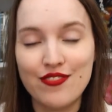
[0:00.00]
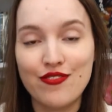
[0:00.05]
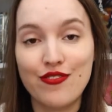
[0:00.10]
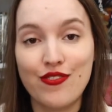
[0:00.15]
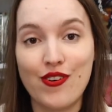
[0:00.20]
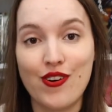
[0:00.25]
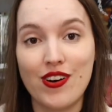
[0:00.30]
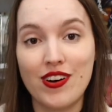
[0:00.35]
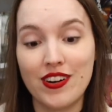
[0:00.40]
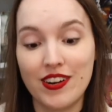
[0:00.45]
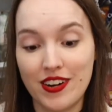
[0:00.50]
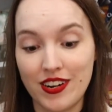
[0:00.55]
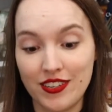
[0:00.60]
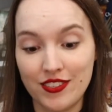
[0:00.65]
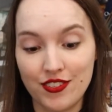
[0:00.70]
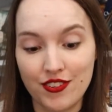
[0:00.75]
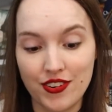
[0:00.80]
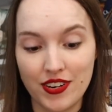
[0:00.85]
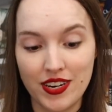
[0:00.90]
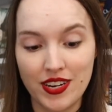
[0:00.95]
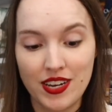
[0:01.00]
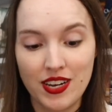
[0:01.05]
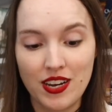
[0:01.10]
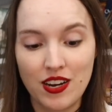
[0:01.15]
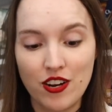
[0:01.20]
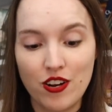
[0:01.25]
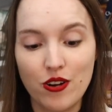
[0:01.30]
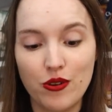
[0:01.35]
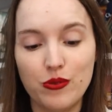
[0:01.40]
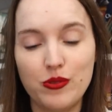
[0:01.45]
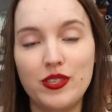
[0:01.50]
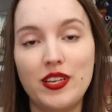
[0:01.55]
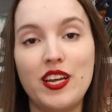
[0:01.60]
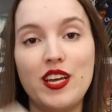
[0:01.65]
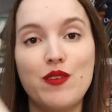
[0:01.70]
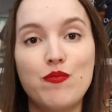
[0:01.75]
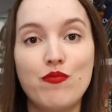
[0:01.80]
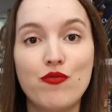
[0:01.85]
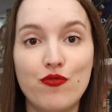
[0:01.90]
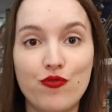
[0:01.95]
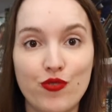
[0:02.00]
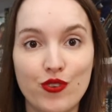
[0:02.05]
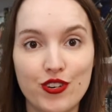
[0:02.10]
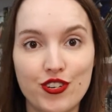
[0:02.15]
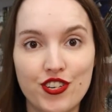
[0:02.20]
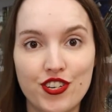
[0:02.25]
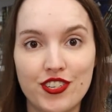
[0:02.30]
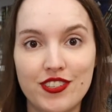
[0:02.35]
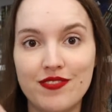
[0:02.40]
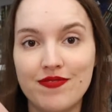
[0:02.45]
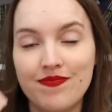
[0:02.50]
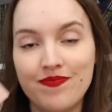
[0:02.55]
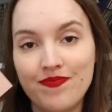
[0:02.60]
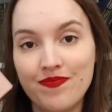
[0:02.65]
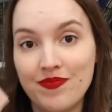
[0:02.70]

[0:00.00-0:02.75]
for her country. Codename Fortune.